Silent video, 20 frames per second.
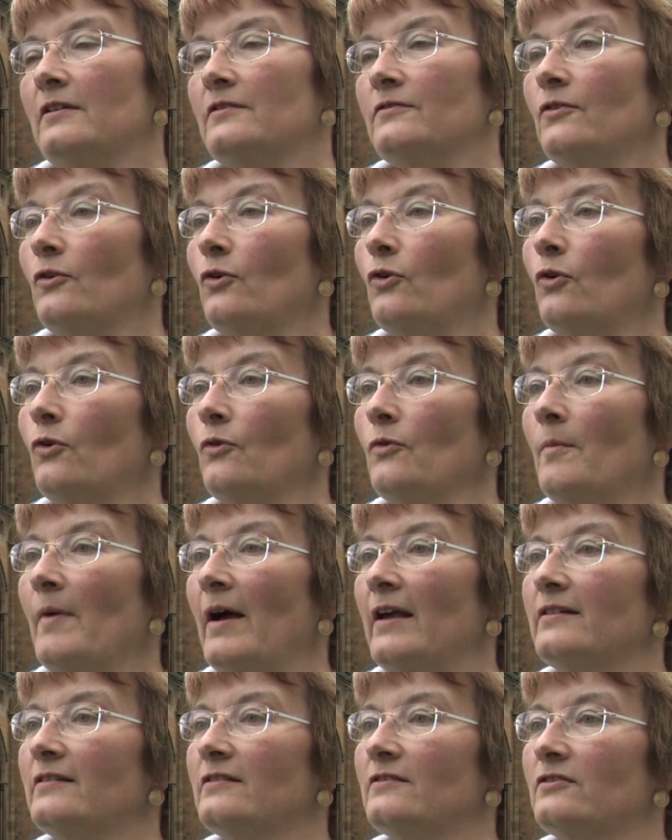is for the
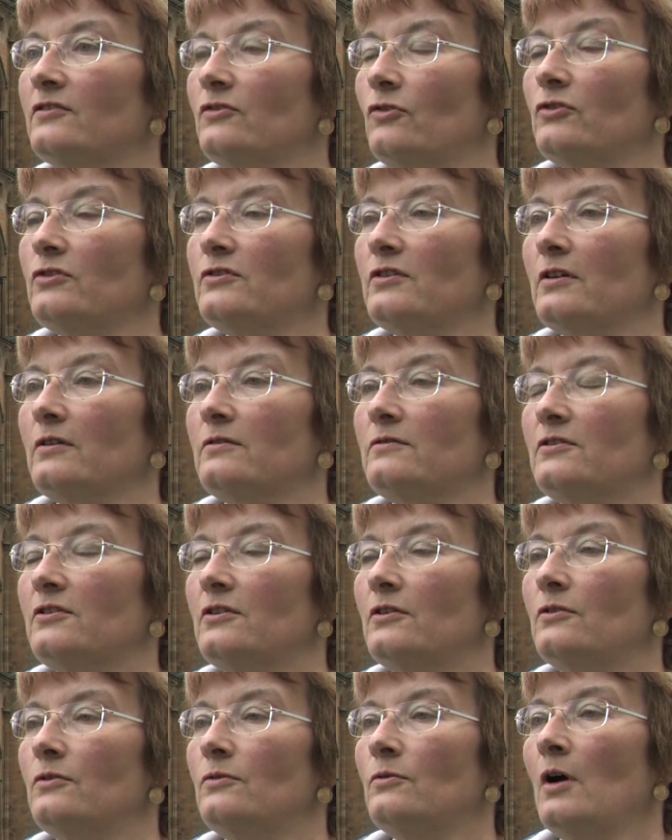Masons sort of to,
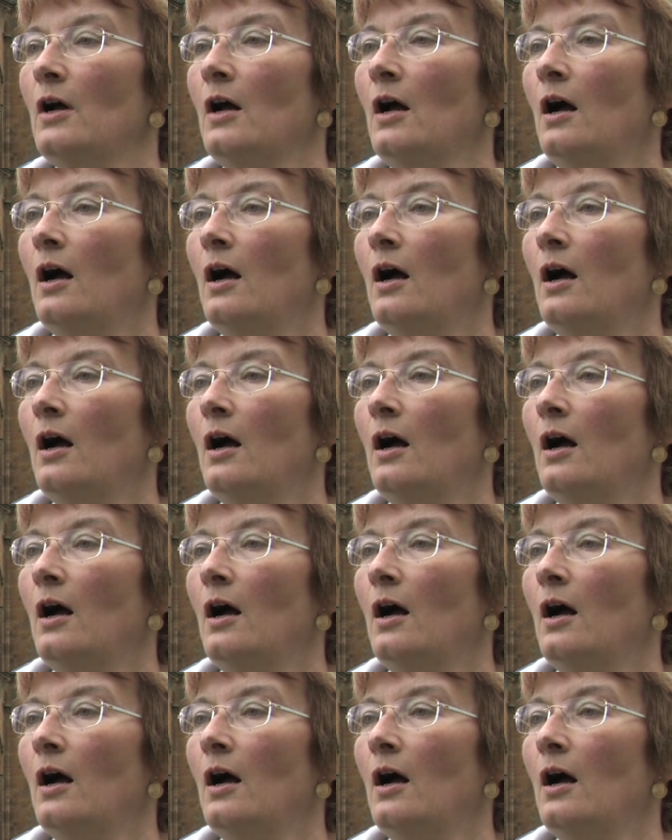to